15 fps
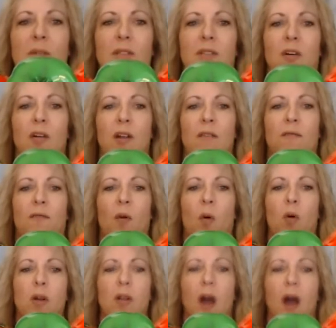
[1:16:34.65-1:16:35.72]
Start at
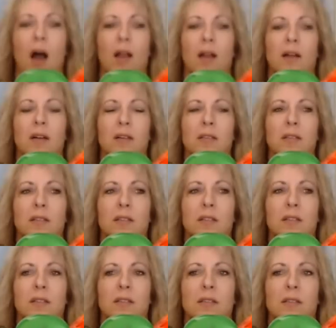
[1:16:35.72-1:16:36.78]
$4.
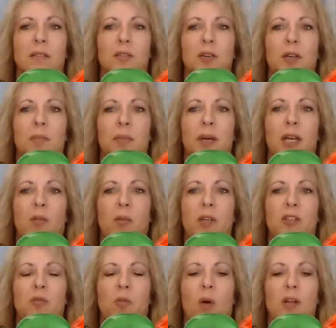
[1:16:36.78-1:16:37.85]
You can pick
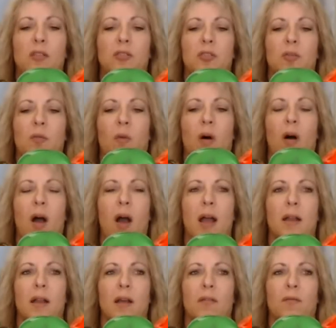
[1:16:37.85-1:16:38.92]
which ones you
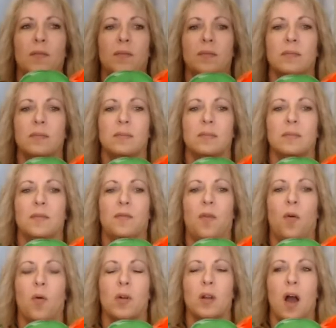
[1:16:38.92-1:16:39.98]
want at
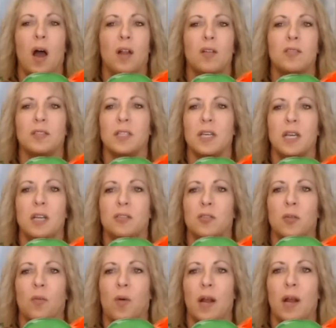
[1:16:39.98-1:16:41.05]
$4
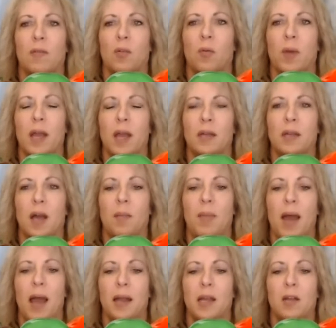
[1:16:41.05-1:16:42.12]
each or whatever we end up
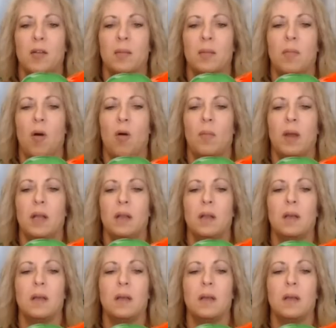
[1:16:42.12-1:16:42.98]
at here in a moment.